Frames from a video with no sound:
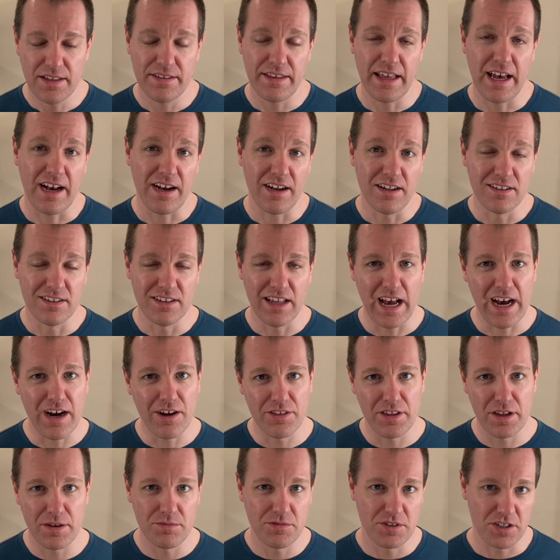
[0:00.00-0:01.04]
that allow
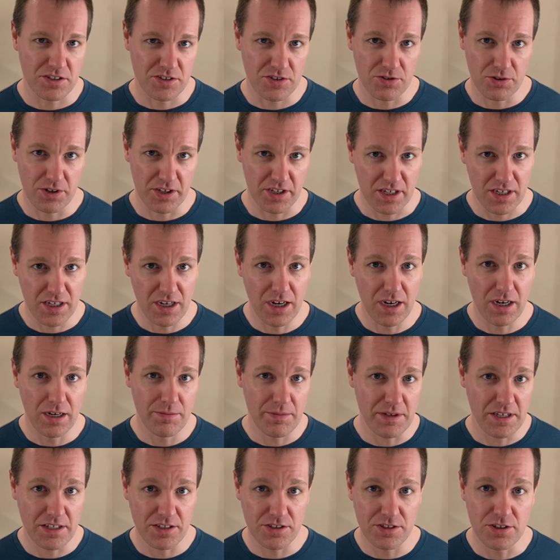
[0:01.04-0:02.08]
them to sort of come
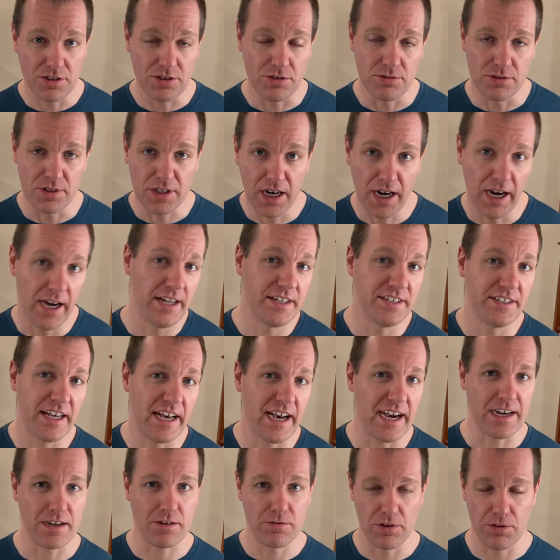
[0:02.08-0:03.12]
into
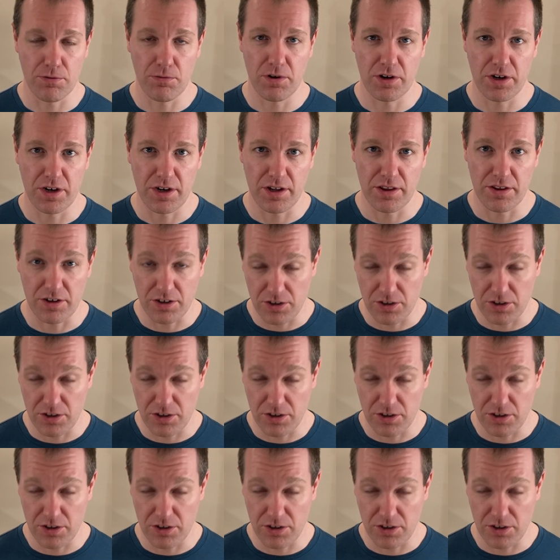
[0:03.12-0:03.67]
contact with one another.